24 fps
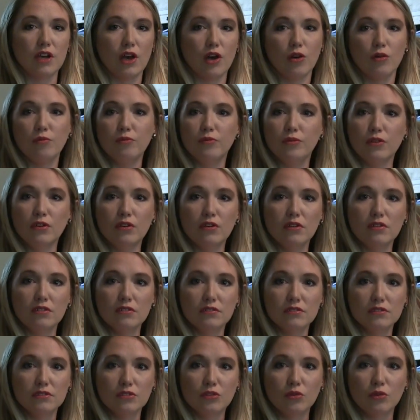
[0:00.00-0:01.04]

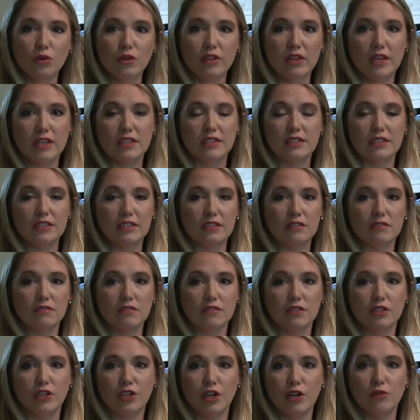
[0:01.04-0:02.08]
hopeful, or that's,
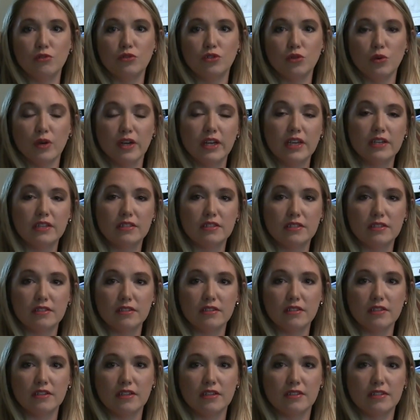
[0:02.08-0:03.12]
you know,
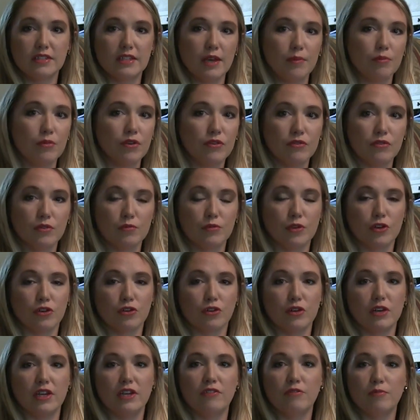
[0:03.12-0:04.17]
joyous. It's separate from your
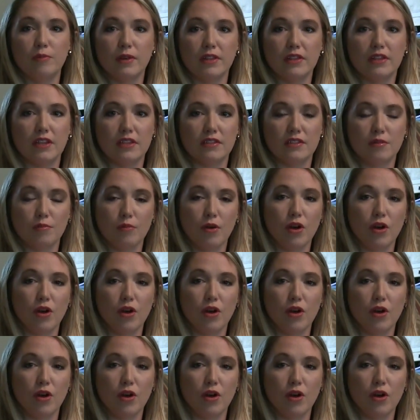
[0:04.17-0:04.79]
grief, but that's a